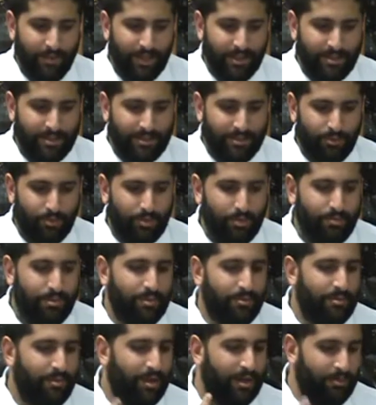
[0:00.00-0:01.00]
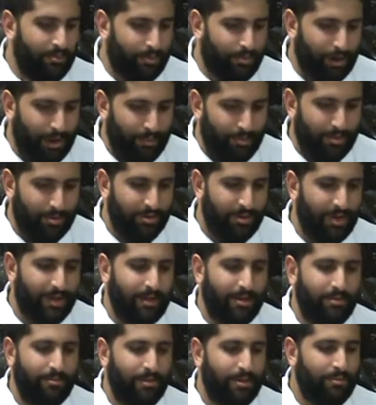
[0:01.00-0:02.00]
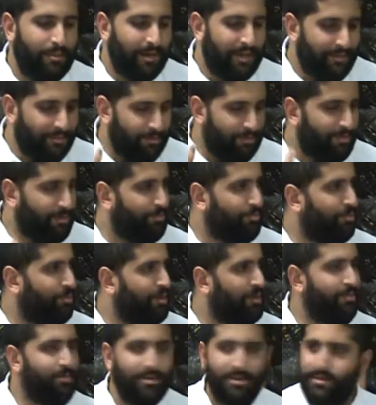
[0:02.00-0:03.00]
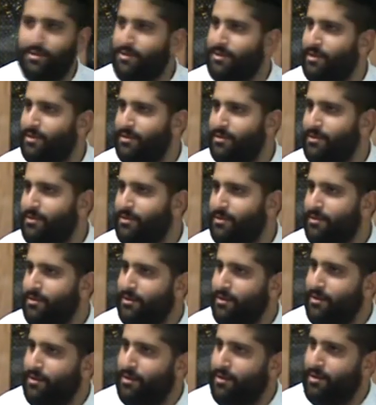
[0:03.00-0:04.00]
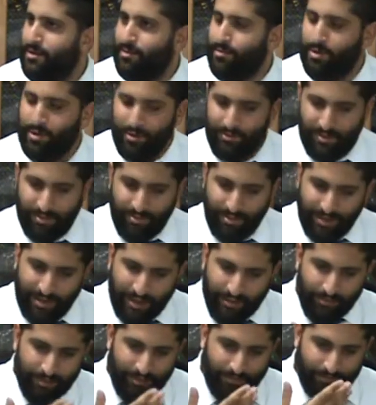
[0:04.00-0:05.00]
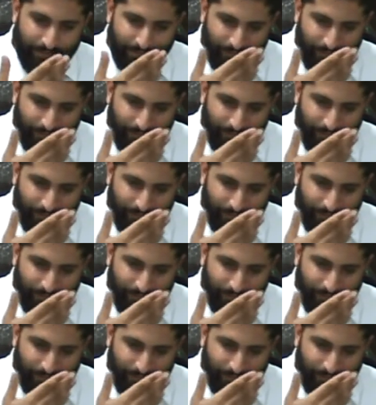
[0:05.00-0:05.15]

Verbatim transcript: he says it would be improper, and it might even be prohibited, says Ben Avraham ben HaRambam.